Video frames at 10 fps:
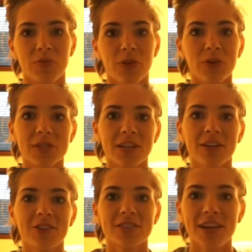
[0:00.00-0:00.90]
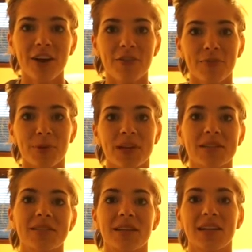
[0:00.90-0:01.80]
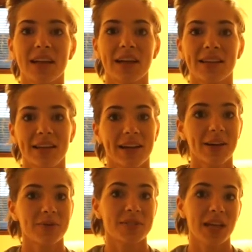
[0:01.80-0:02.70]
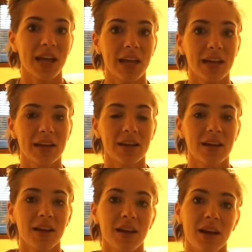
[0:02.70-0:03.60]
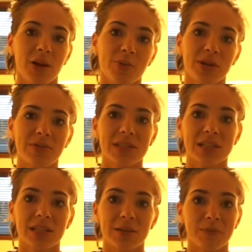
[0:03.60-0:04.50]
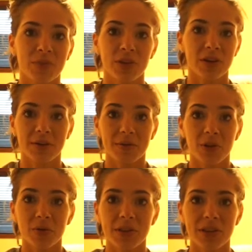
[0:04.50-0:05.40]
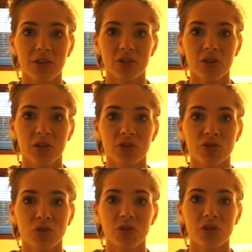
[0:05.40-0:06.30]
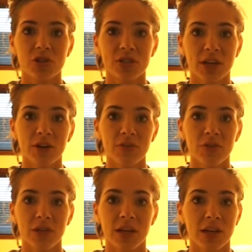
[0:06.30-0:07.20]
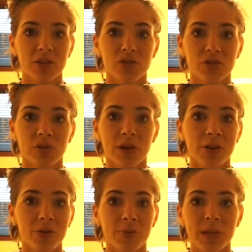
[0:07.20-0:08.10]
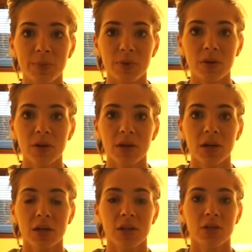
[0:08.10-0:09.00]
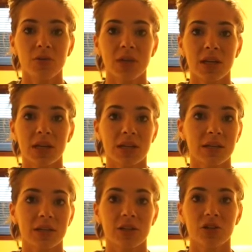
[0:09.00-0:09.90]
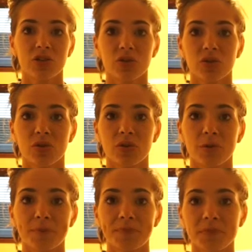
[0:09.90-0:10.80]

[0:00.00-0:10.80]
focusing on yourself, because again, like I was saying in a previous clip, the only thing that you can control is yourself. You can't control other people. You can't control